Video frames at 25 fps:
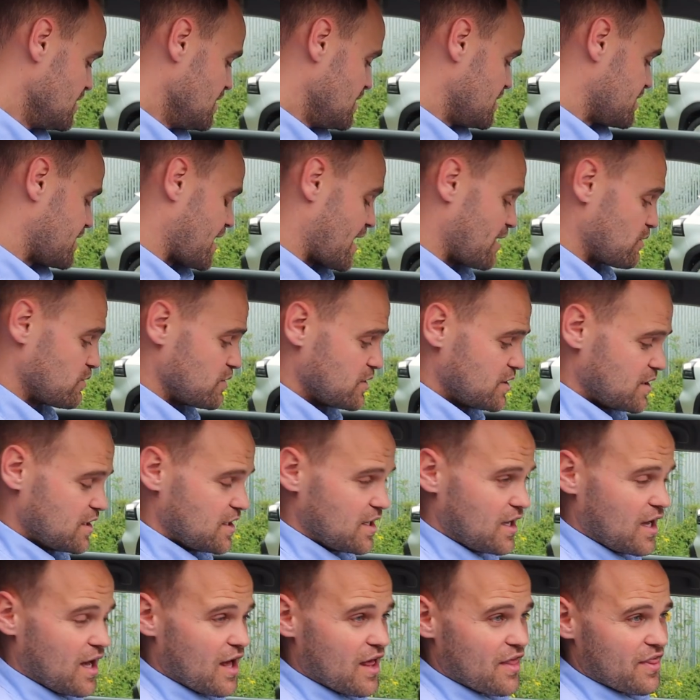Now,
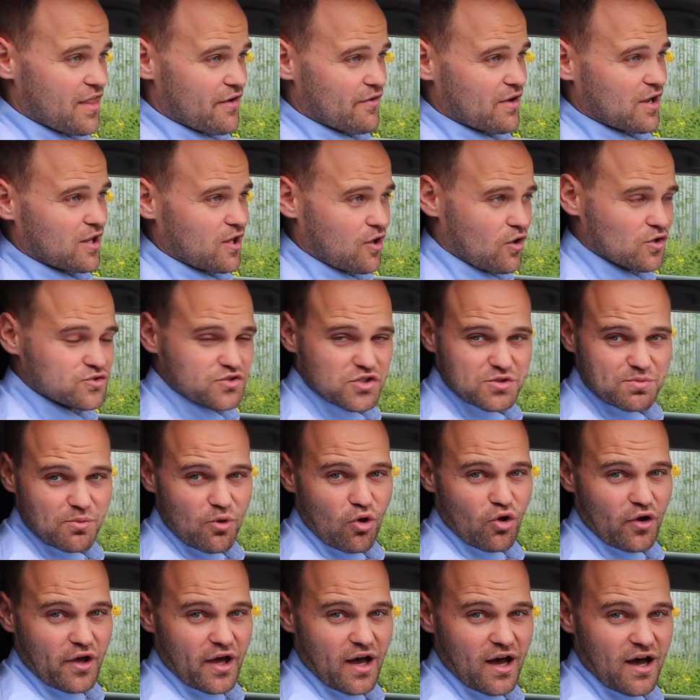there are lots of
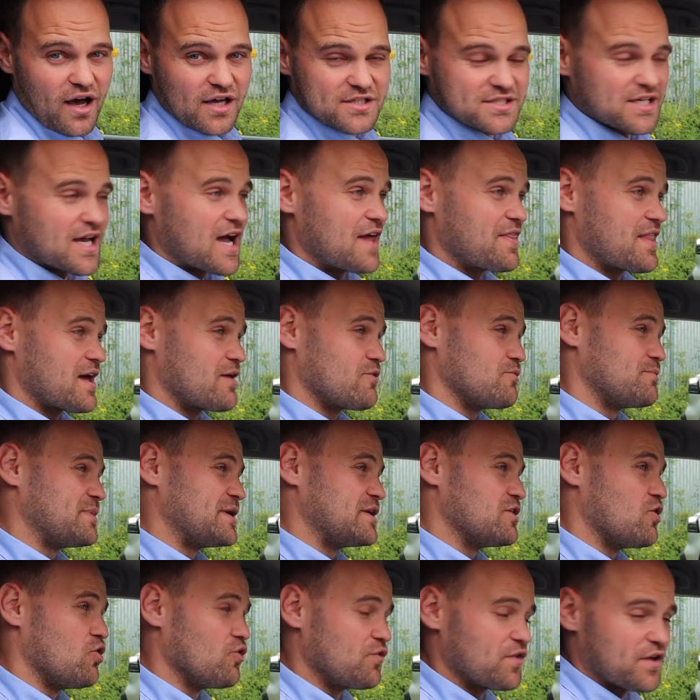small cars and there will
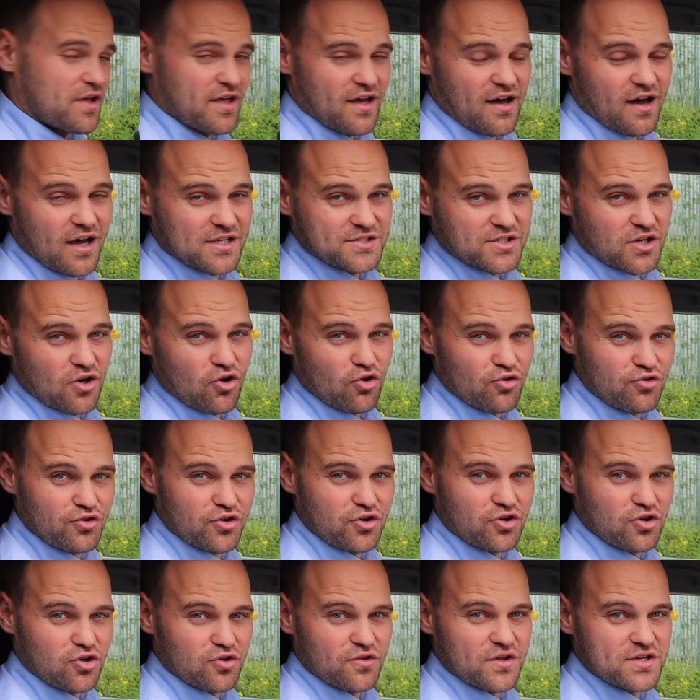be other cars that
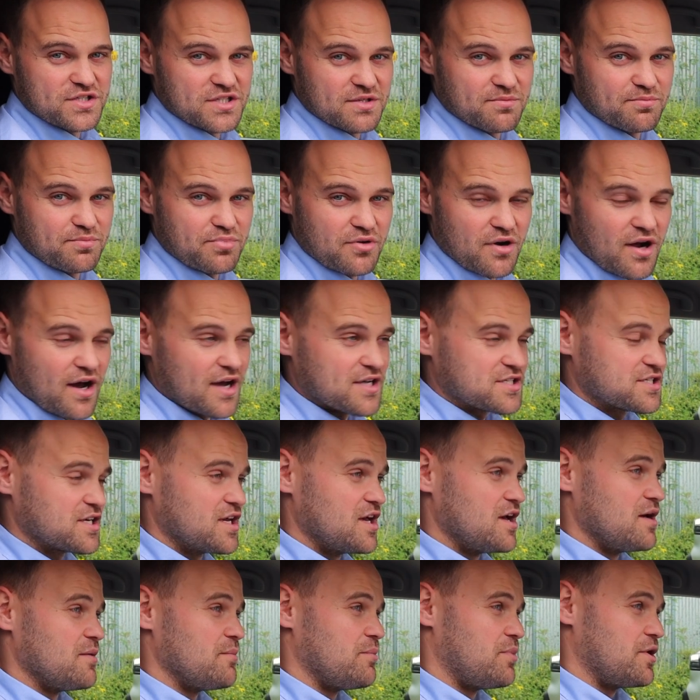undercut this in price,
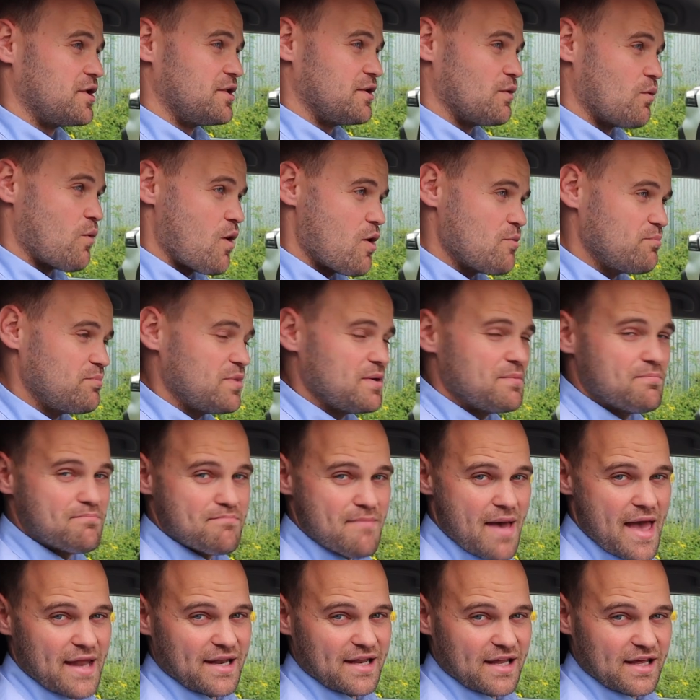but there won't be
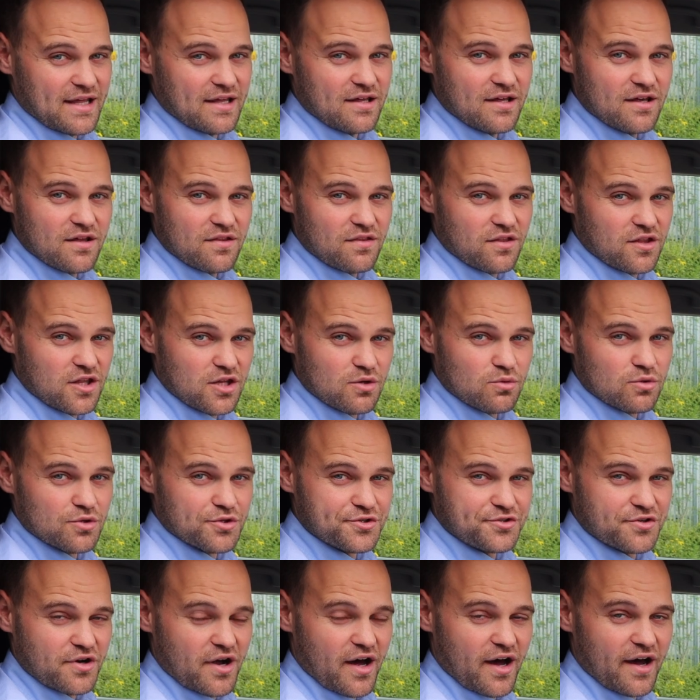many that you will
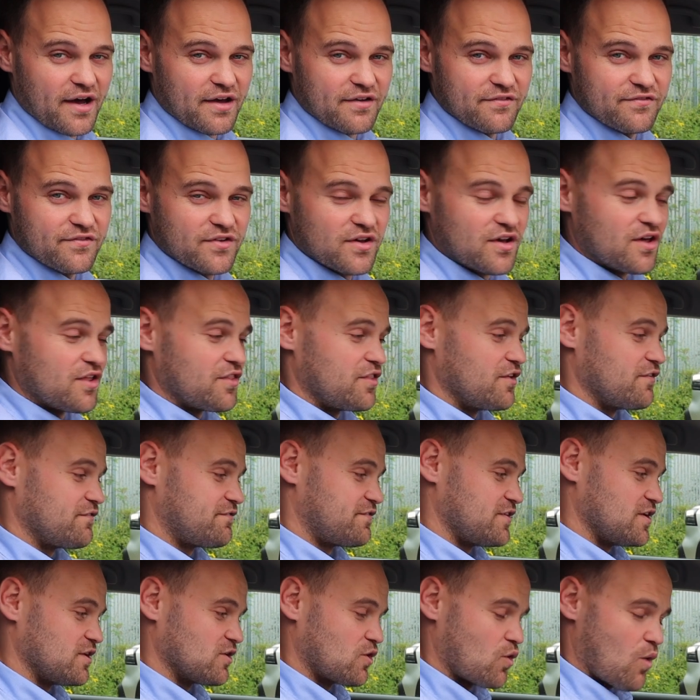drive that
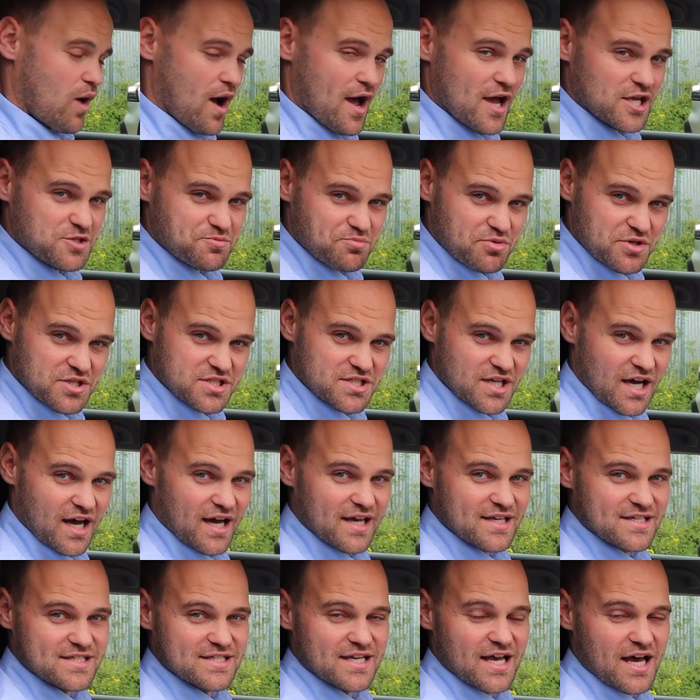feel quite as
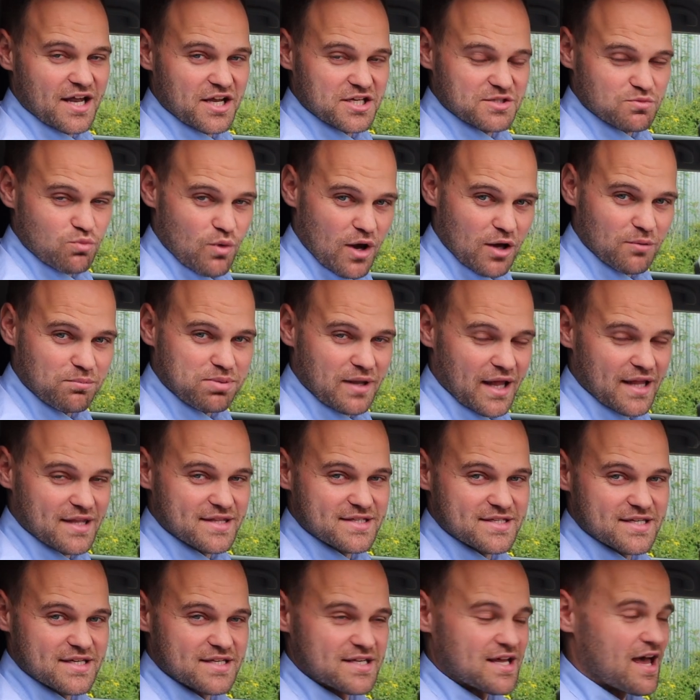precise and as well
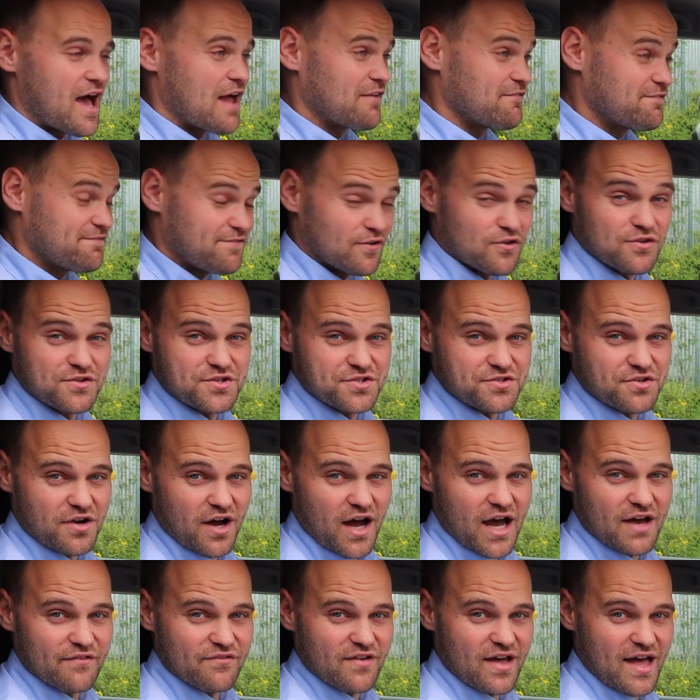planted and fun to
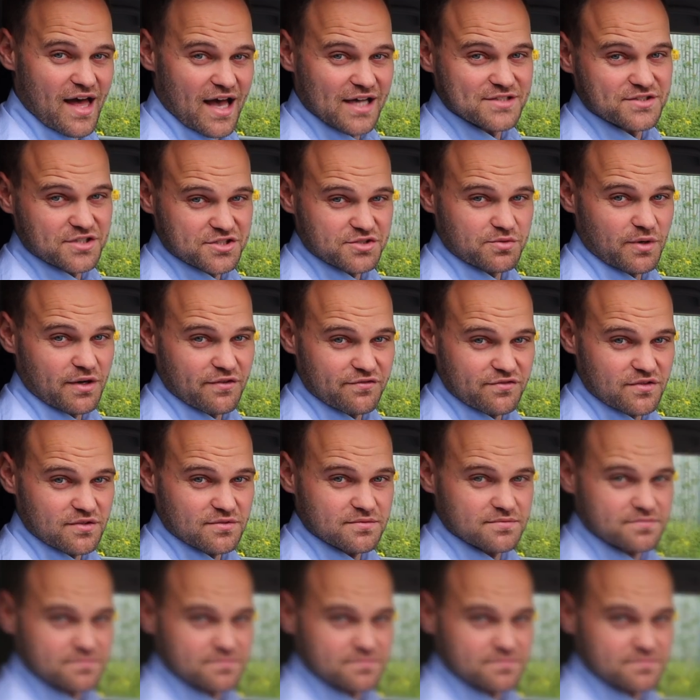drive as the Swift.